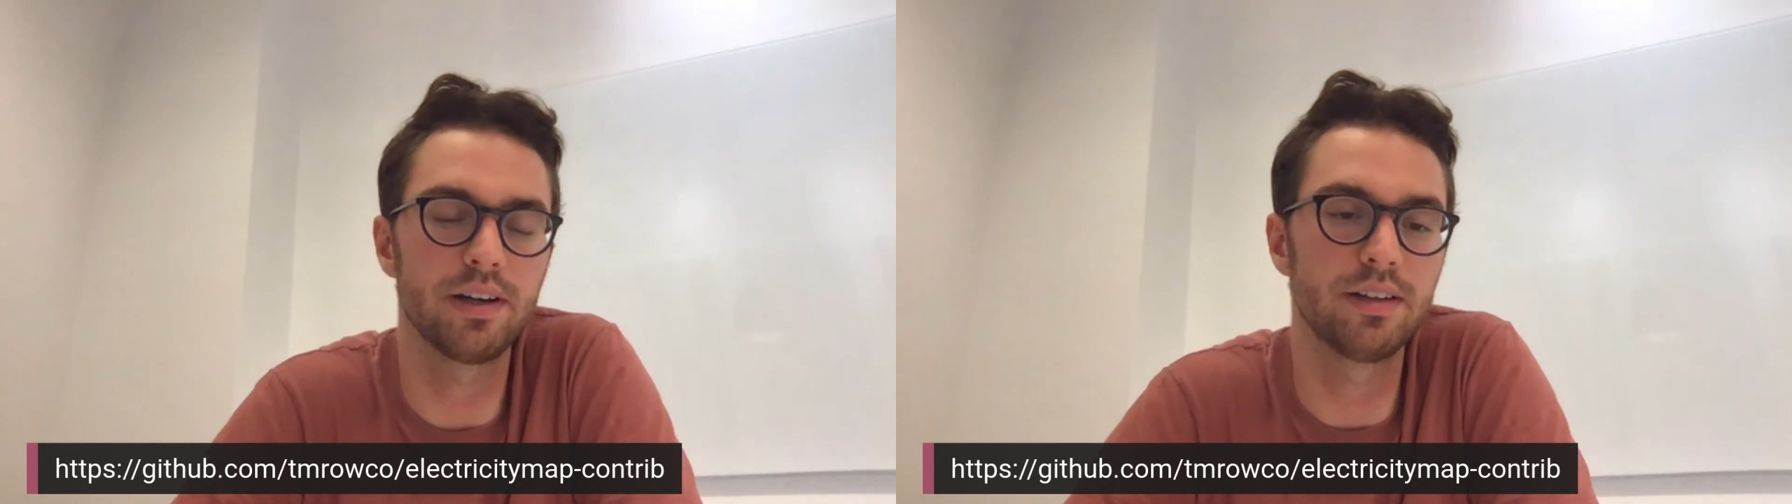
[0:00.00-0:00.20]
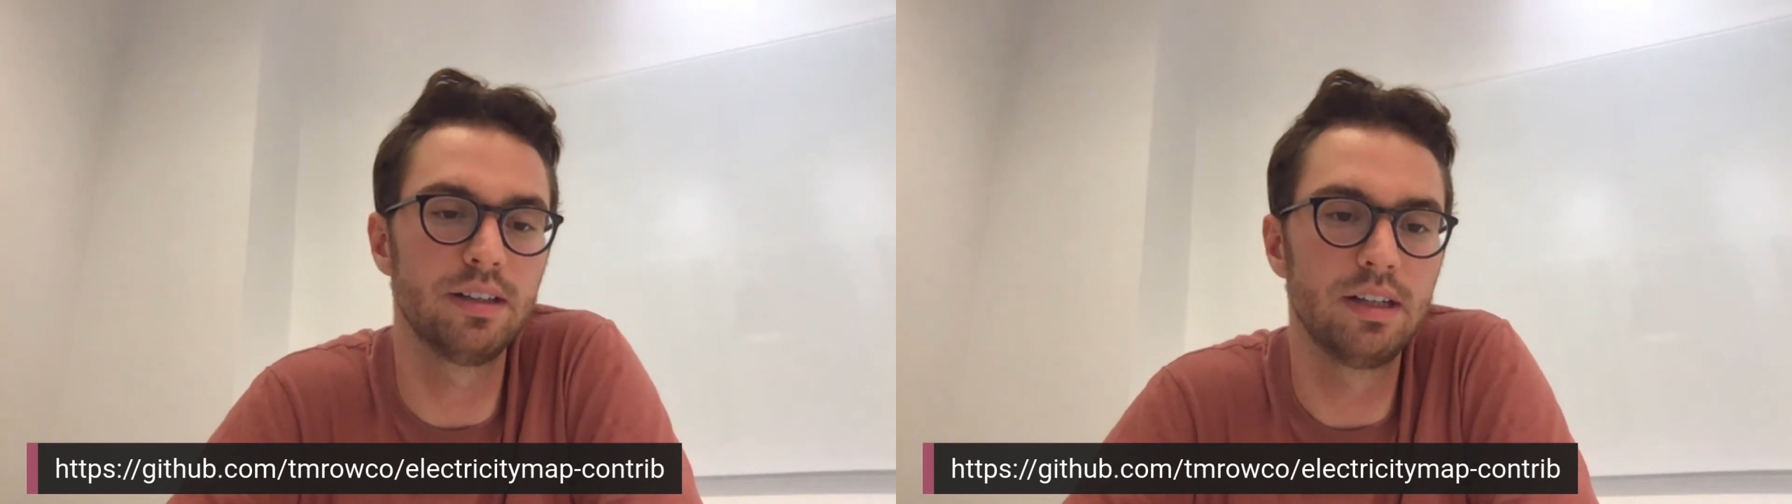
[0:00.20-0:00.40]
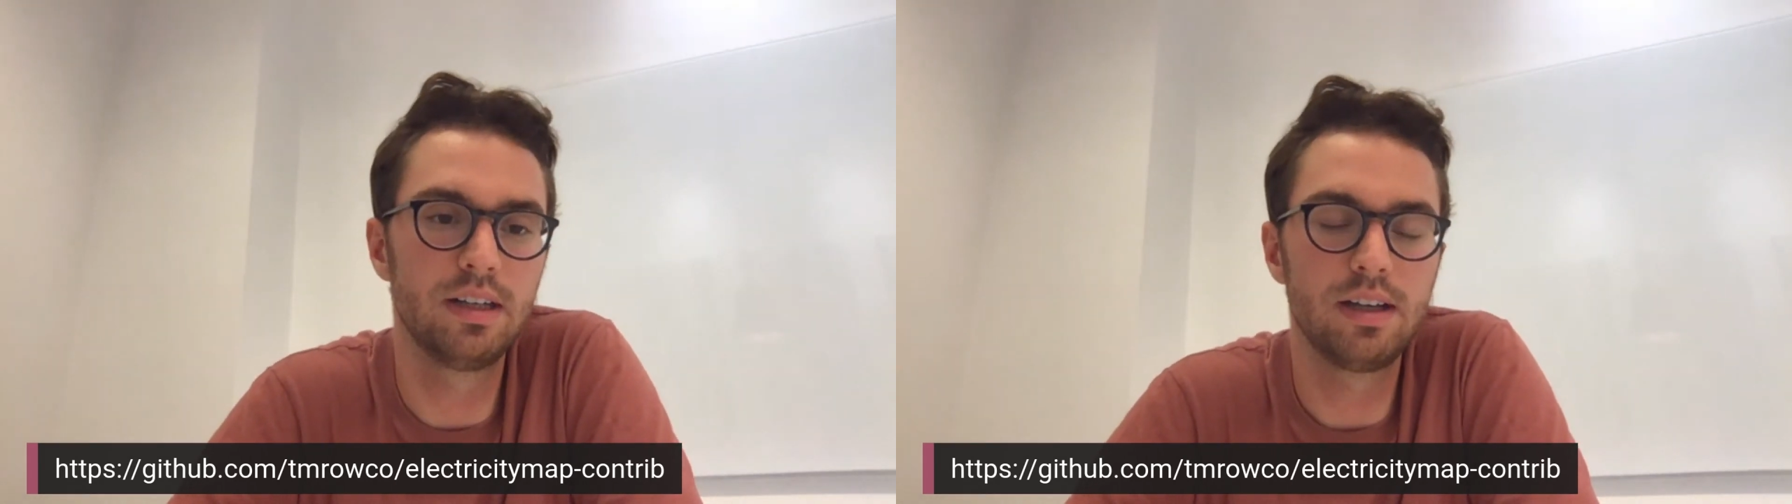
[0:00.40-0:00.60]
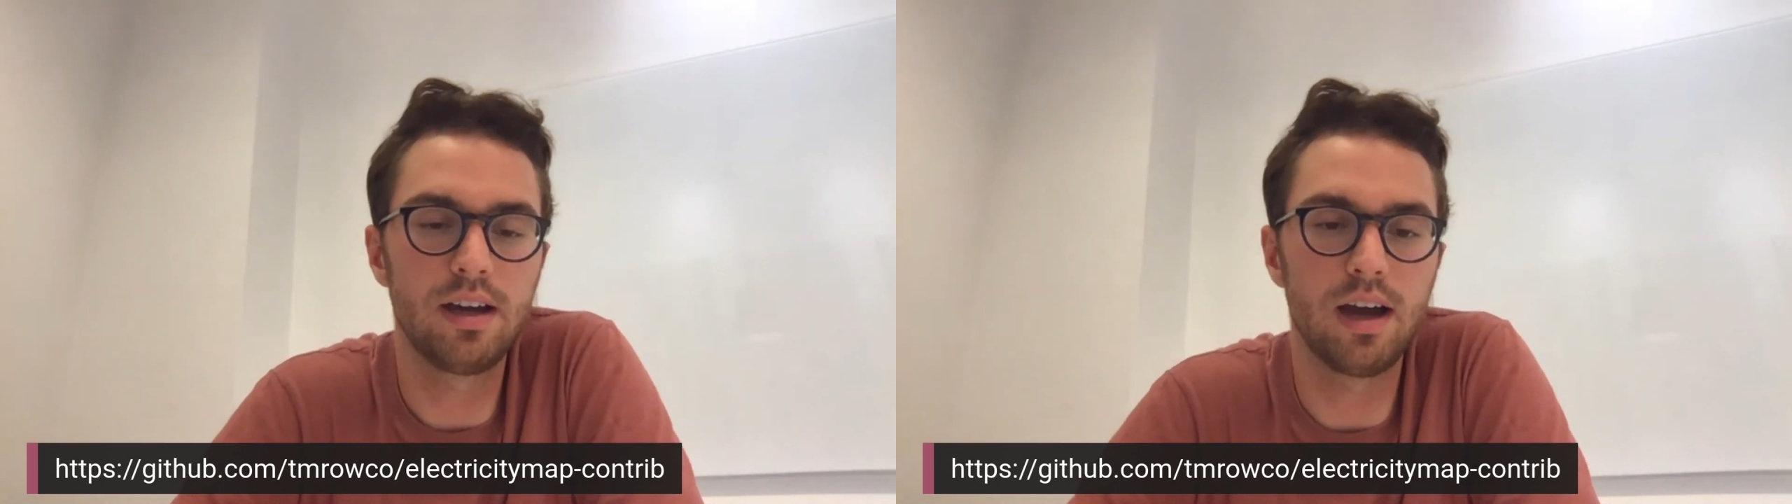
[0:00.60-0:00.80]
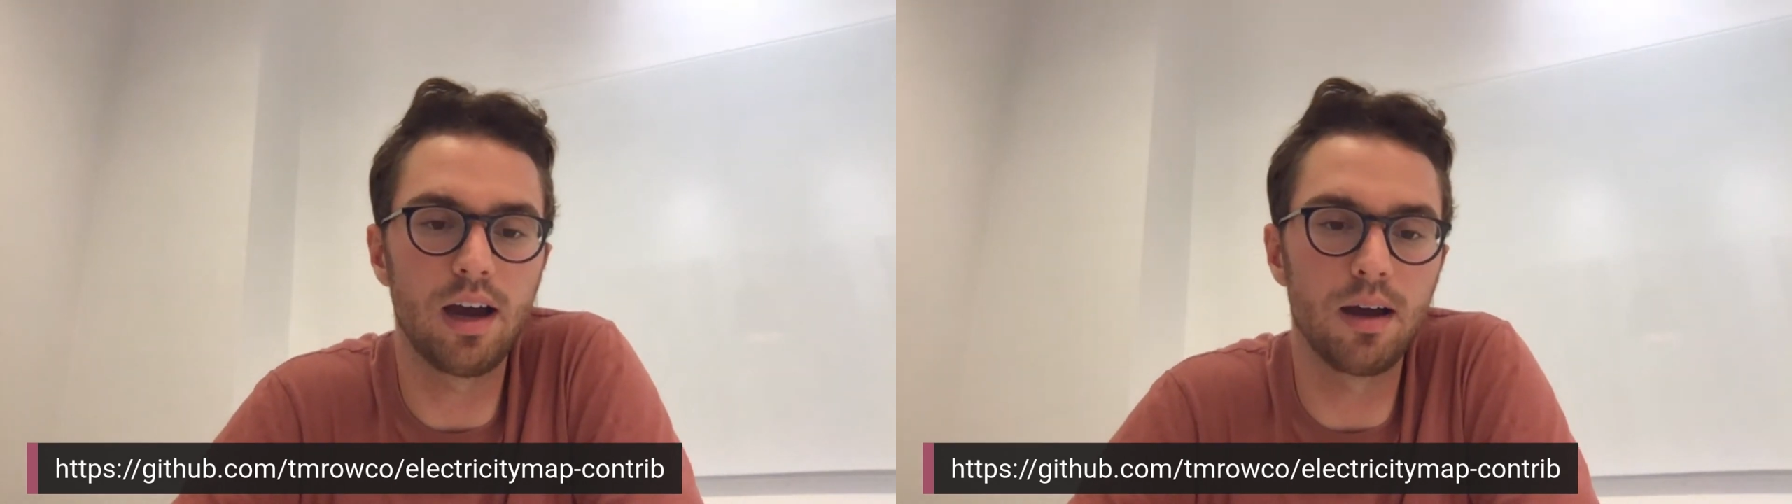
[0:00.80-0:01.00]
on.
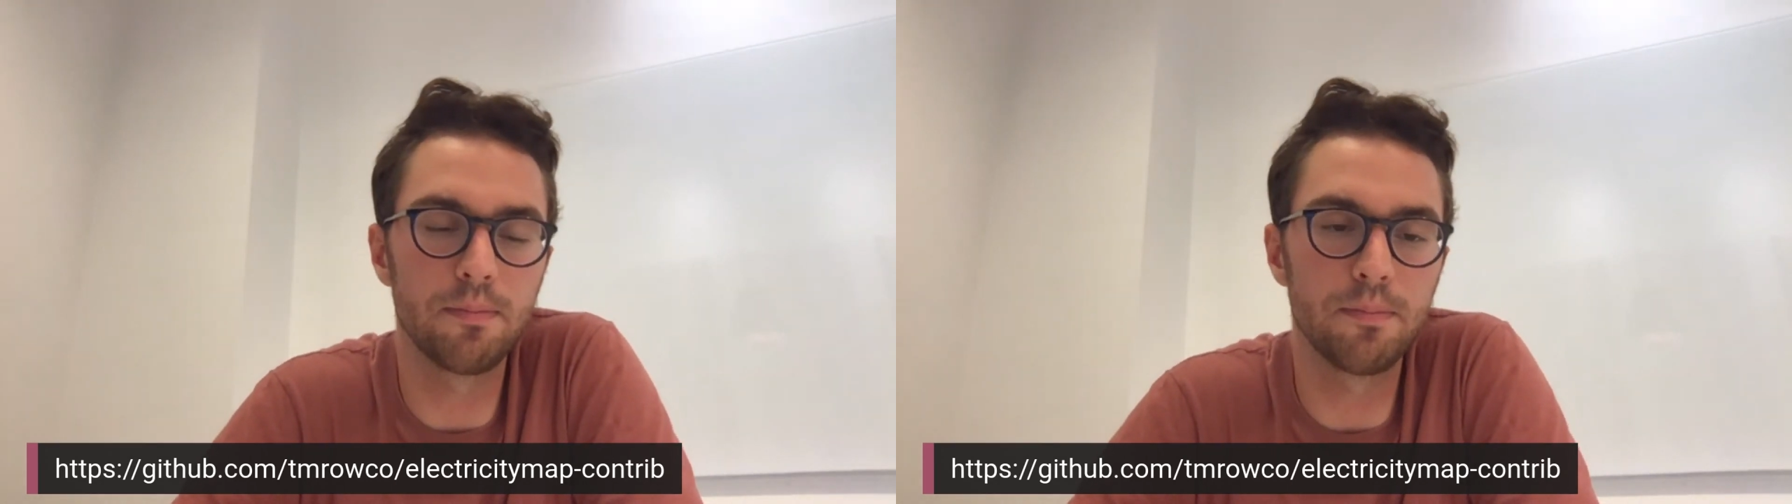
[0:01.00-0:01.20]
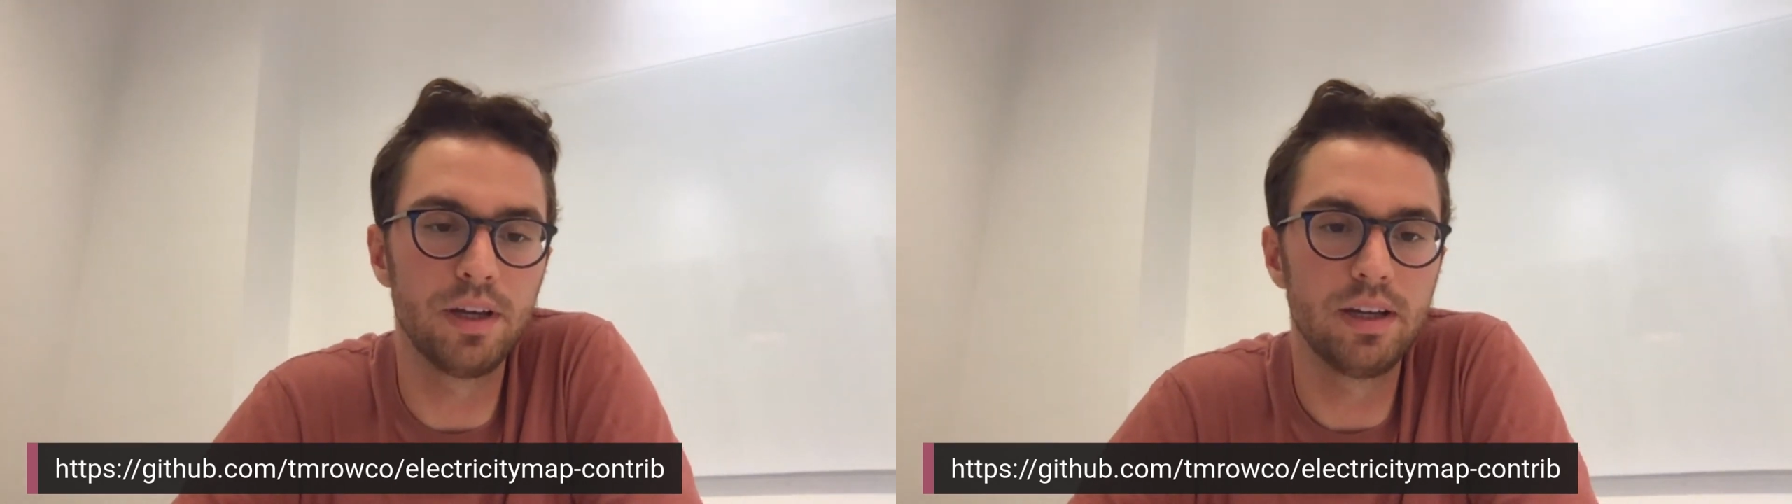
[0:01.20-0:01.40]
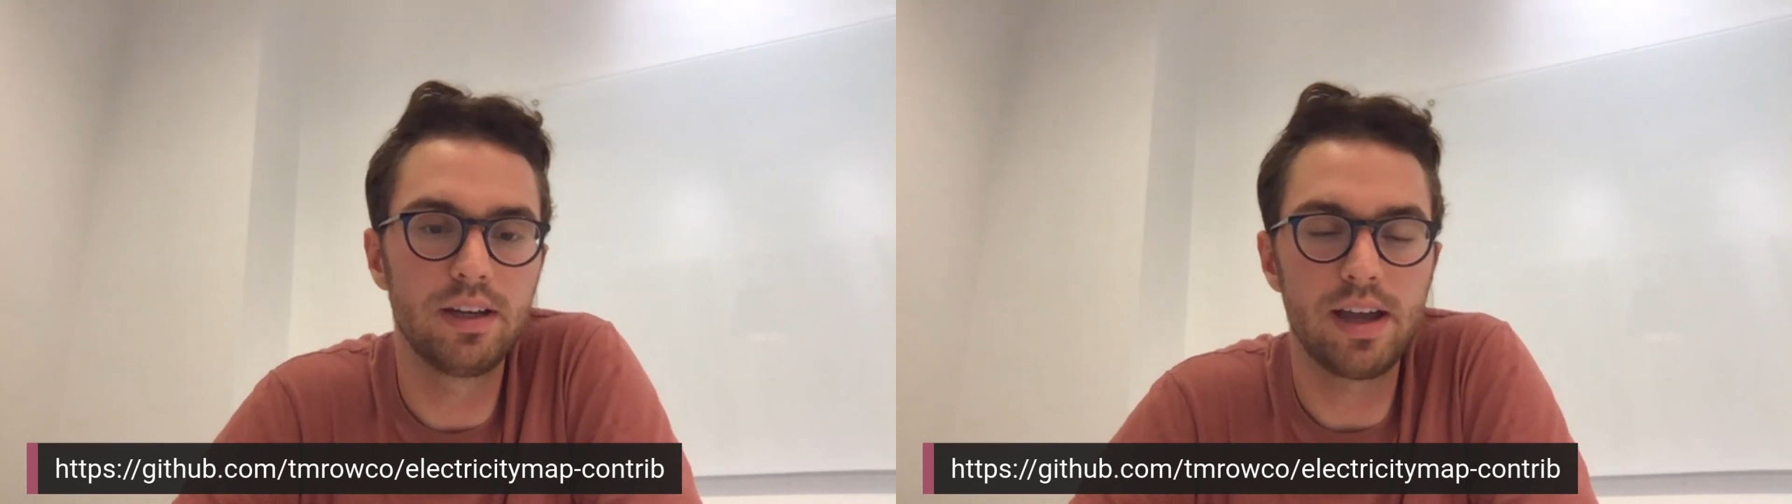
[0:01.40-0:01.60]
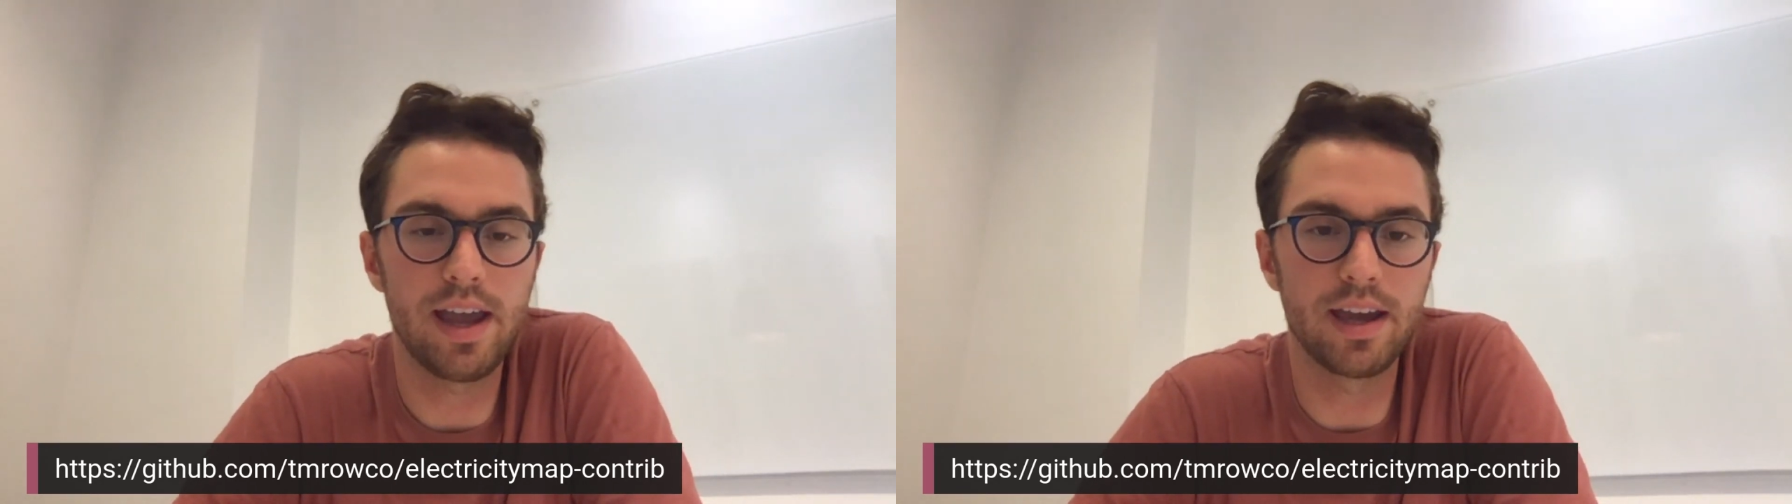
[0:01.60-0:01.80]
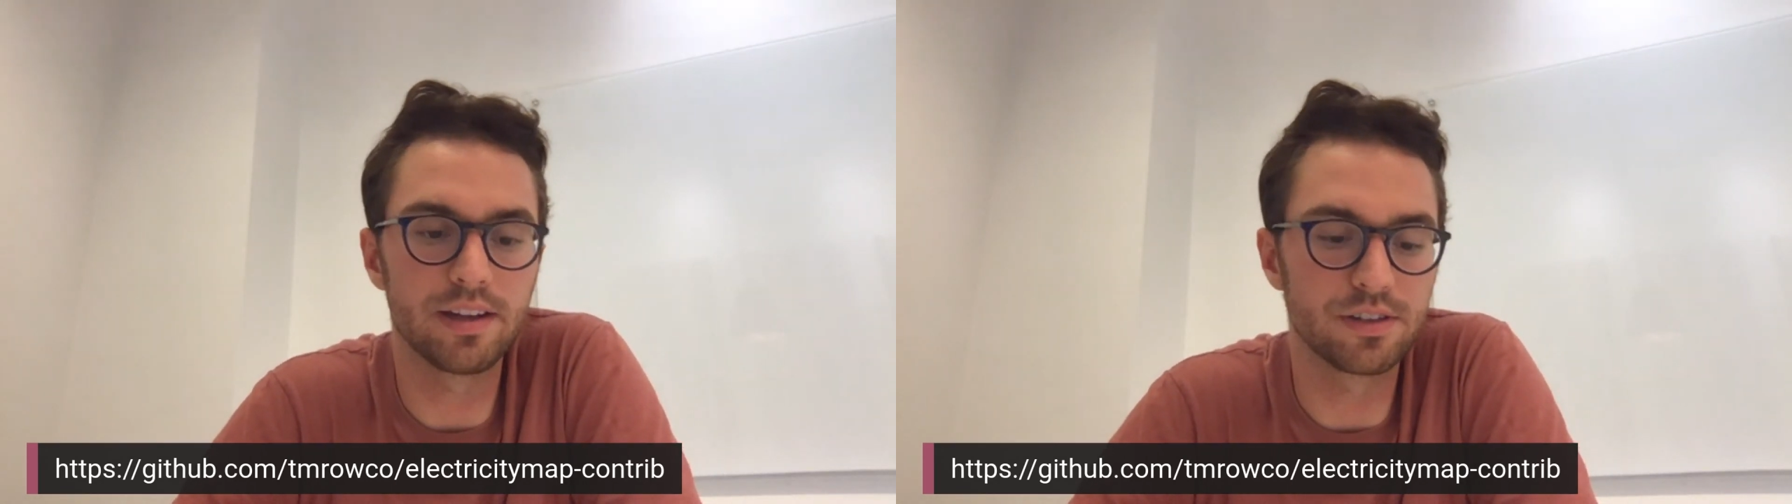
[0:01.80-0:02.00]

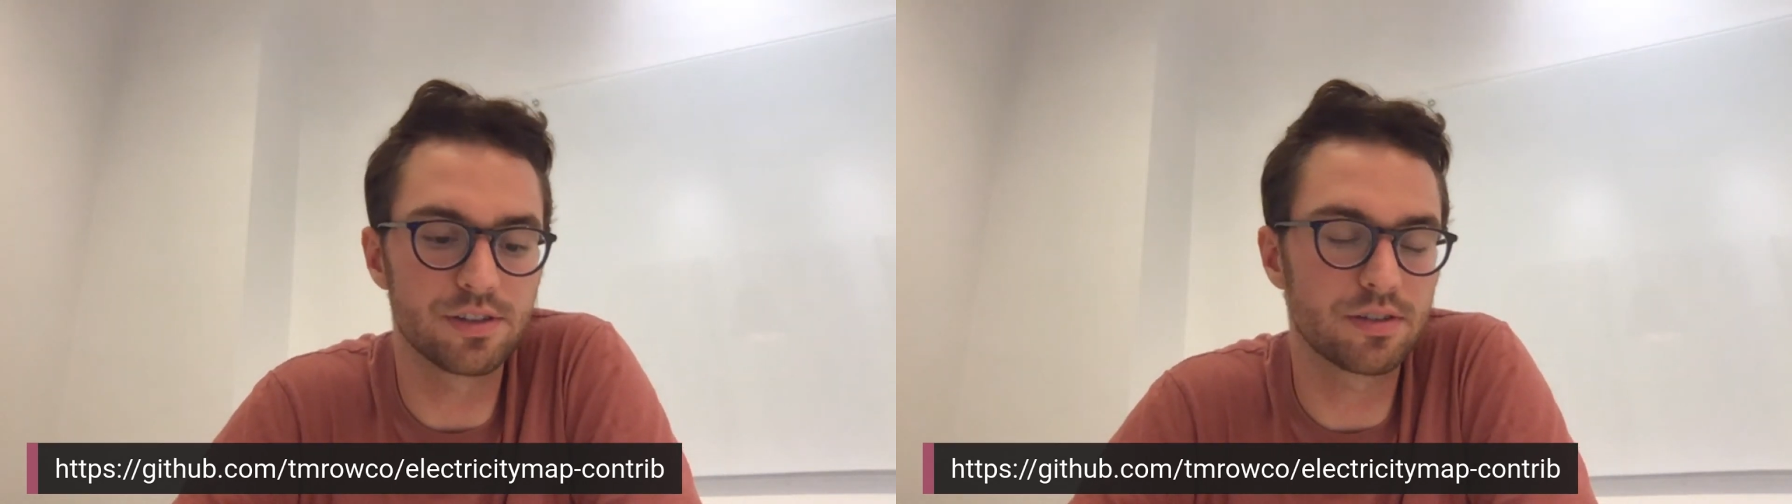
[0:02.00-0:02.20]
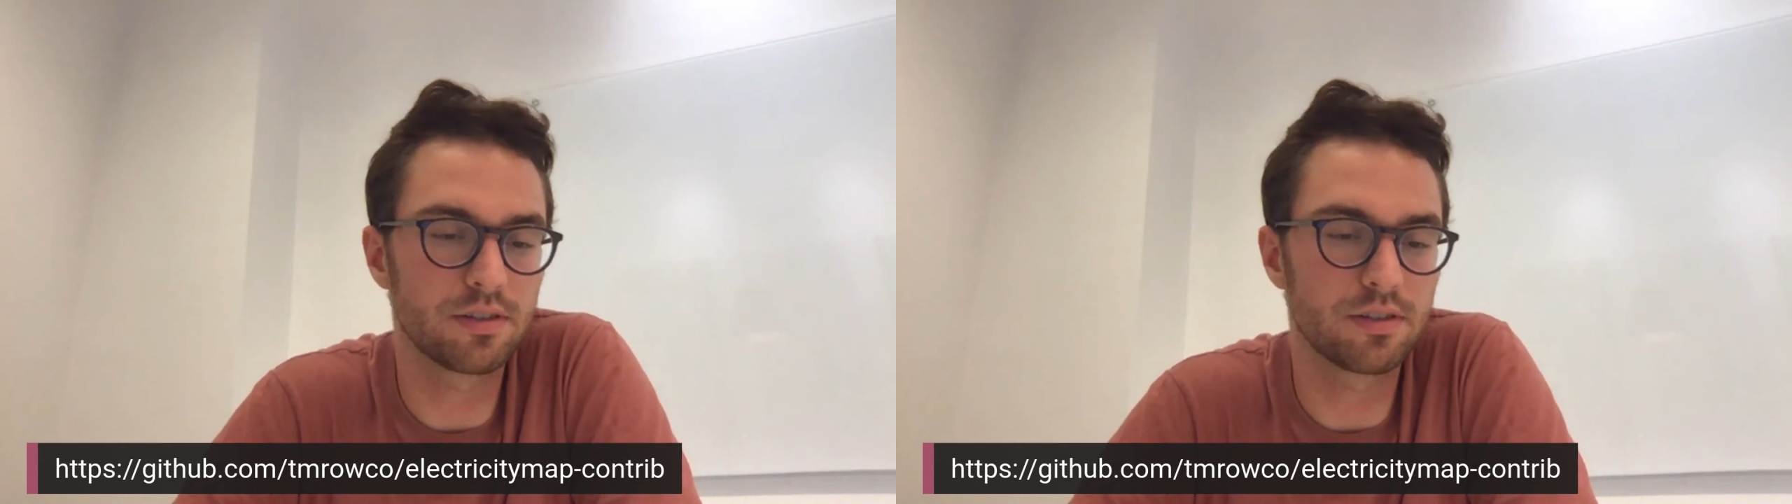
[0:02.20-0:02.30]
And